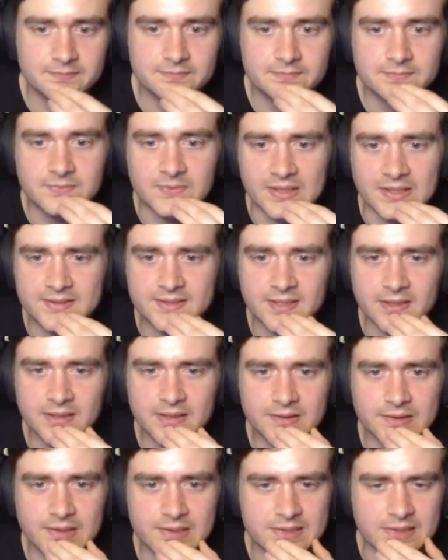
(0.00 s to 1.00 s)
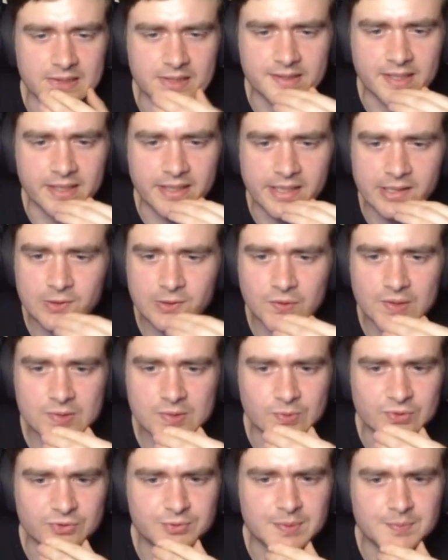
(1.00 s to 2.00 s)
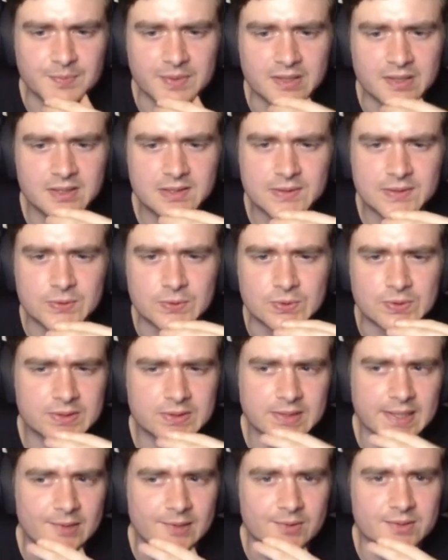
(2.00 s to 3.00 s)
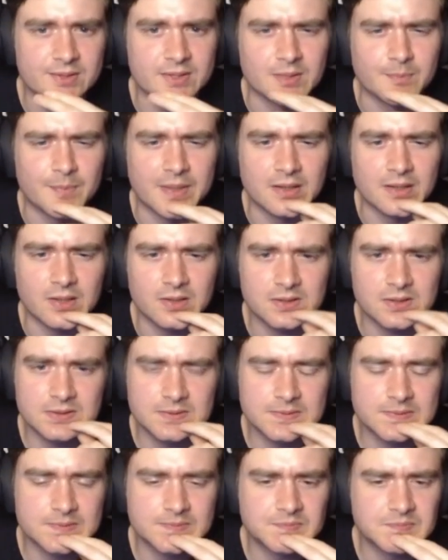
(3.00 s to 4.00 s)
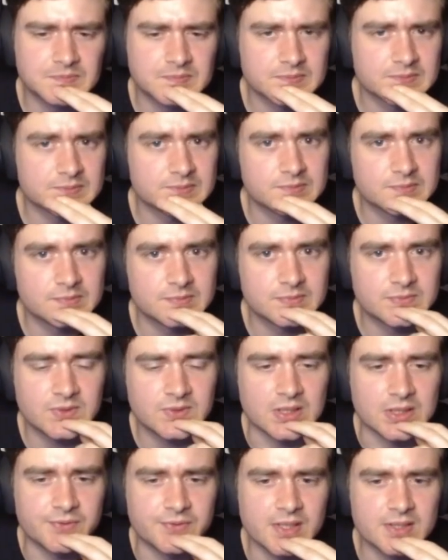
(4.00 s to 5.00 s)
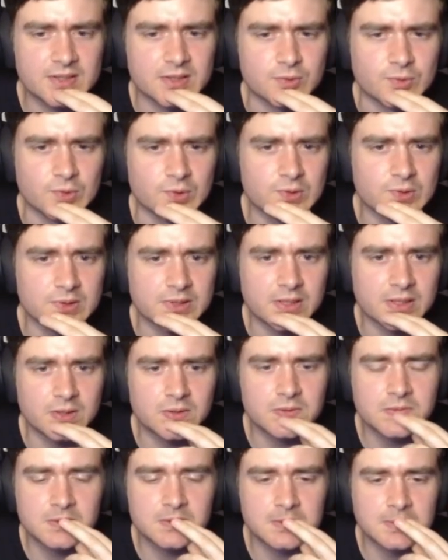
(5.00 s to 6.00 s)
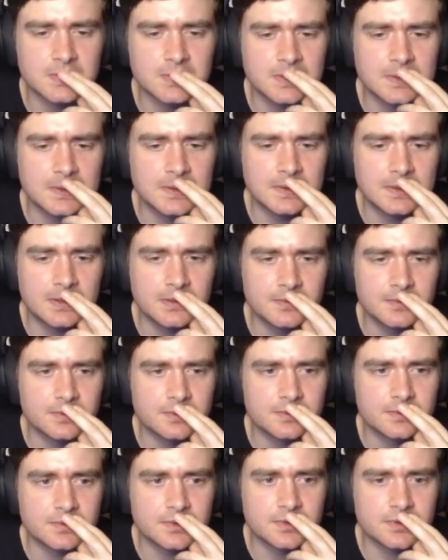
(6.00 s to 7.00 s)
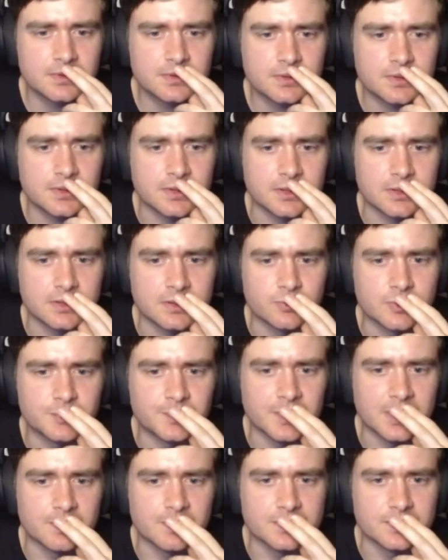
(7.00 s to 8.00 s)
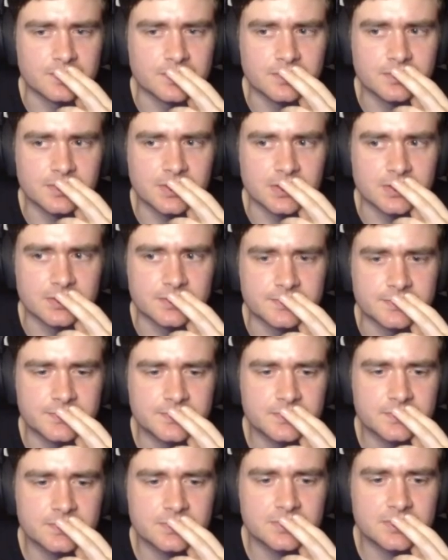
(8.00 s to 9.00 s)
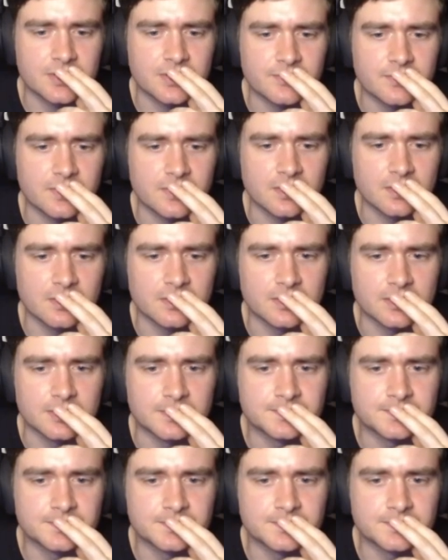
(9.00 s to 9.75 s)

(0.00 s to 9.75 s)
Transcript: Like starting this and attacking to this would have been better to guarantee a battle honor. And if he has a Grogo now, he would be able to give something to